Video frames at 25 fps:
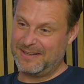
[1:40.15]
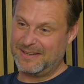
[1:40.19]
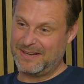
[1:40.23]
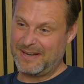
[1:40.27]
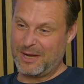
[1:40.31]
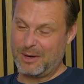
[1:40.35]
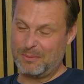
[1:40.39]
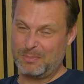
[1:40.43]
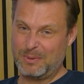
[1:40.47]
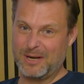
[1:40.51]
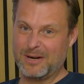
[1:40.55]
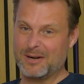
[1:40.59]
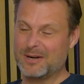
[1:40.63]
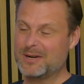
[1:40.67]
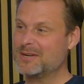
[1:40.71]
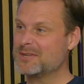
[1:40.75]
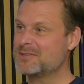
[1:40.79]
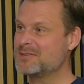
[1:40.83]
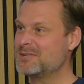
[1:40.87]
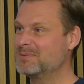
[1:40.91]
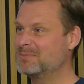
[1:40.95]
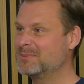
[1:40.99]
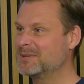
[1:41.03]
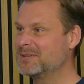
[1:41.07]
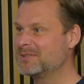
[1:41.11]
helping our
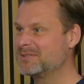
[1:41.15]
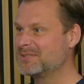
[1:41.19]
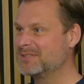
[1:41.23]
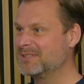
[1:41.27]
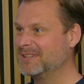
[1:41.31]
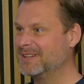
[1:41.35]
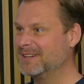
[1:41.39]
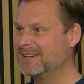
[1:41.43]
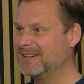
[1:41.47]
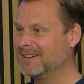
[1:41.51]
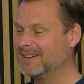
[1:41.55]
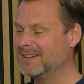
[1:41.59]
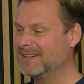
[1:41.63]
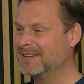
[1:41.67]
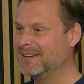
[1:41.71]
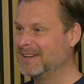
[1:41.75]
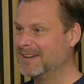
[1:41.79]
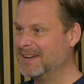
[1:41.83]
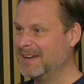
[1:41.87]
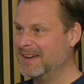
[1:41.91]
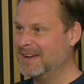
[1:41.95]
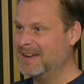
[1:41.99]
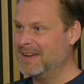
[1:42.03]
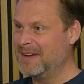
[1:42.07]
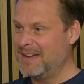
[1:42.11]
customers
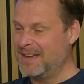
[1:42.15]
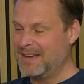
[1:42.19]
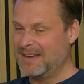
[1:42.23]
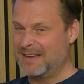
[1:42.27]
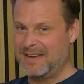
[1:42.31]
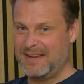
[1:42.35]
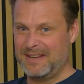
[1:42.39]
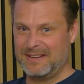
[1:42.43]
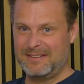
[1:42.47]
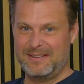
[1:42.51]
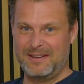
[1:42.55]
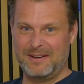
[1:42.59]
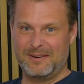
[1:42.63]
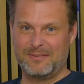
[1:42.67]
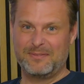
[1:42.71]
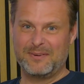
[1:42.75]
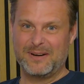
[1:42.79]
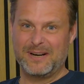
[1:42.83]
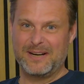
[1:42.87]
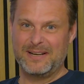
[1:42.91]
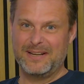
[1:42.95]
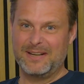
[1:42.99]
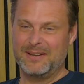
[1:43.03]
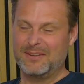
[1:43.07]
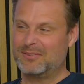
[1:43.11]
get their
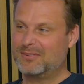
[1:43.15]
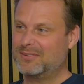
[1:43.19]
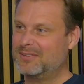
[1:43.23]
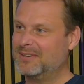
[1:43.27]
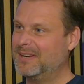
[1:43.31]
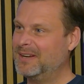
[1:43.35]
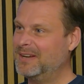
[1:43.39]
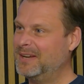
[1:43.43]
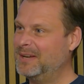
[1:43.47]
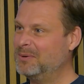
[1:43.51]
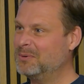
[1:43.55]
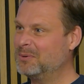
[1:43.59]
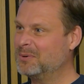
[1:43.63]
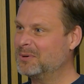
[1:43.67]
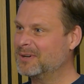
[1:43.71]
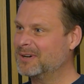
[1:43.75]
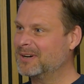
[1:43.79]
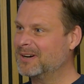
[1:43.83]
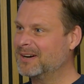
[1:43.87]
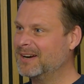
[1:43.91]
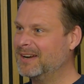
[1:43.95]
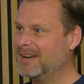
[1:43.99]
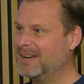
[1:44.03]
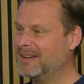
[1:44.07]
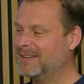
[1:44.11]
finance in
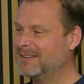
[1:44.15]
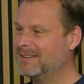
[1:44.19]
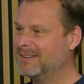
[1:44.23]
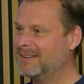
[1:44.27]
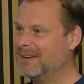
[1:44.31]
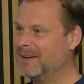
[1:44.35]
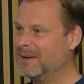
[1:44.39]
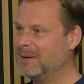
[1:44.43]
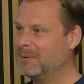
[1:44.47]
order and